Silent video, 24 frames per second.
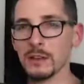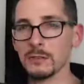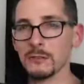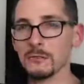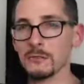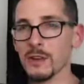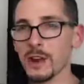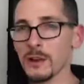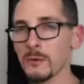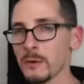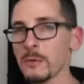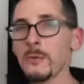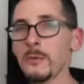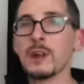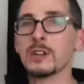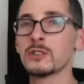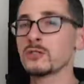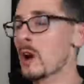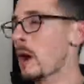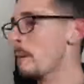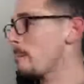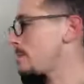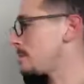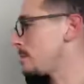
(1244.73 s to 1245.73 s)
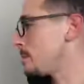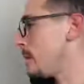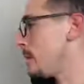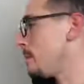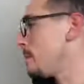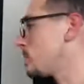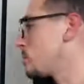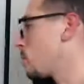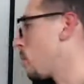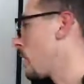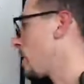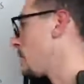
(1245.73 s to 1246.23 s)
We want to drop it to maybe
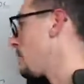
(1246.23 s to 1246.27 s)
20